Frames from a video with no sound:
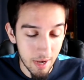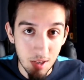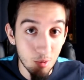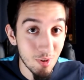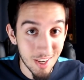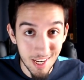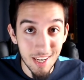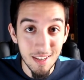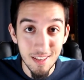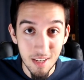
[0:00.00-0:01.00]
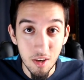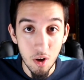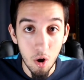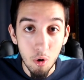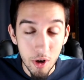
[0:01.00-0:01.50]
that. You need to
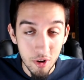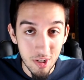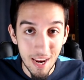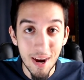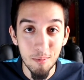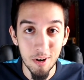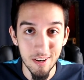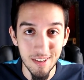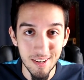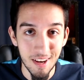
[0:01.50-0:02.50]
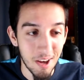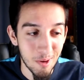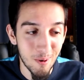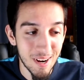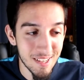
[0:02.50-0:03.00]
know your camera.
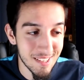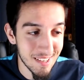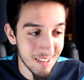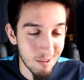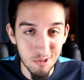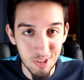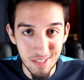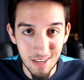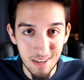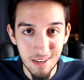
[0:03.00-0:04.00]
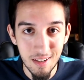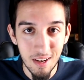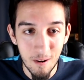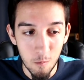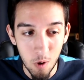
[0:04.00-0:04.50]
Otherwise, you're just gonna
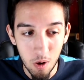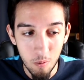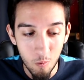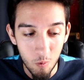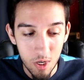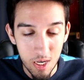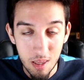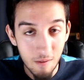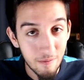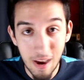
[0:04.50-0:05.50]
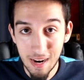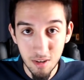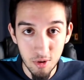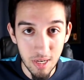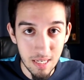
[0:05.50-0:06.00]
run with
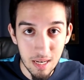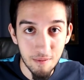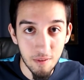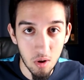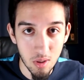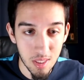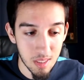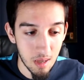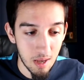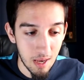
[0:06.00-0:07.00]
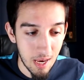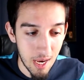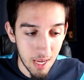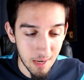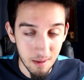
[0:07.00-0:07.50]
factory defaults.
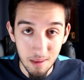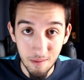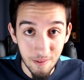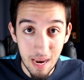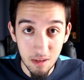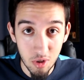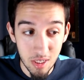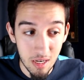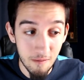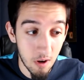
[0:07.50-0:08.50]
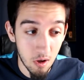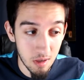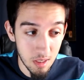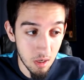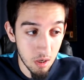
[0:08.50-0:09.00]
And the factory default
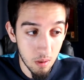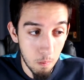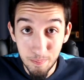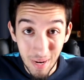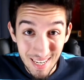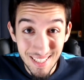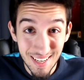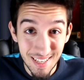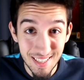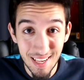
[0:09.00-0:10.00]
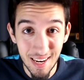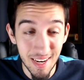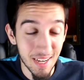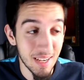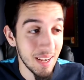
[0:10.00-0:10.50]
is a good basic
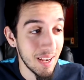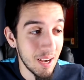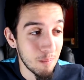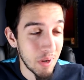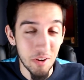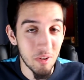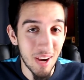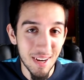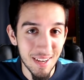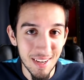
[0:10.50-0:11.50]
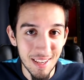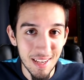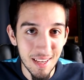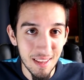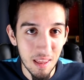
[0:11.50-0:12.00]
setting, but you're not gonna
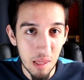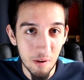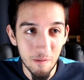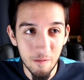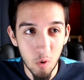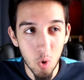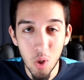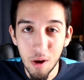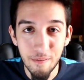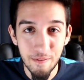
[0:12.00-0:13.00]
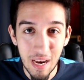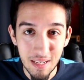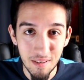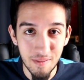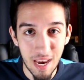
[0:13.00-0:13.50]
get the full
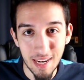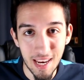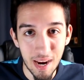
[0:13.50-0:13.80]
effect of that